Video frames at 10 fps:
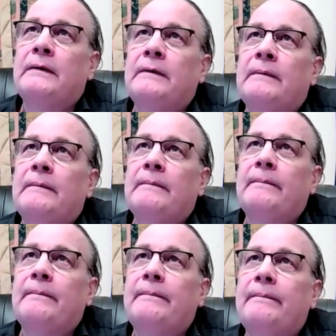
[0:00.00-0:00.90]

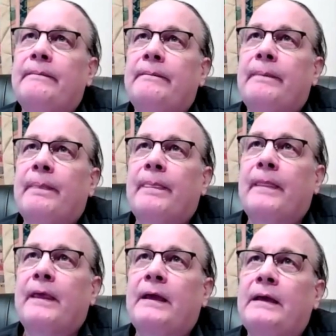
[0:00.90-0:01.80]

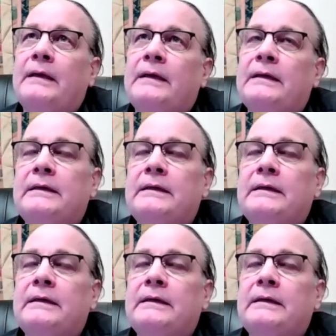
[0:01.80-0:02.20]
[no speech]